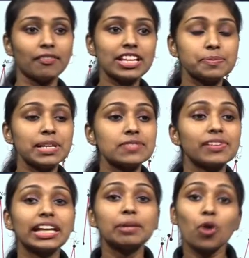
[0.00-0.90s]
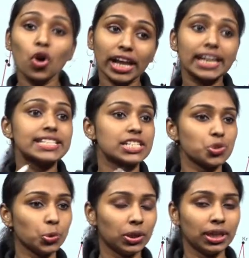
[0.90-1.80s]
which means we need more energy
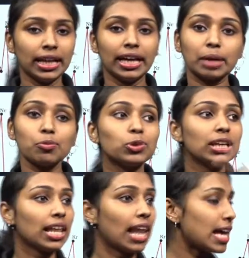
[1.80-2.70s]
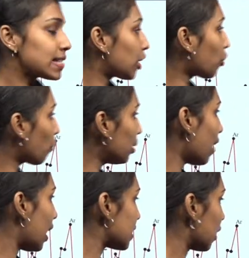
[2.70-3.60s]
to remove the last electron from the
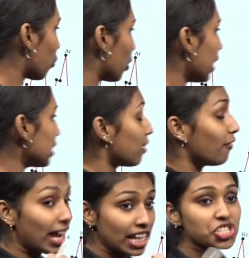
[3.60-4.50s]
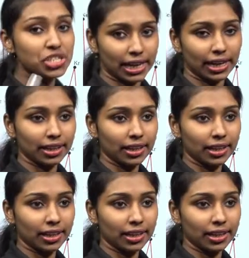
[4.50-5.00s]
valence electron, right? Valence shell.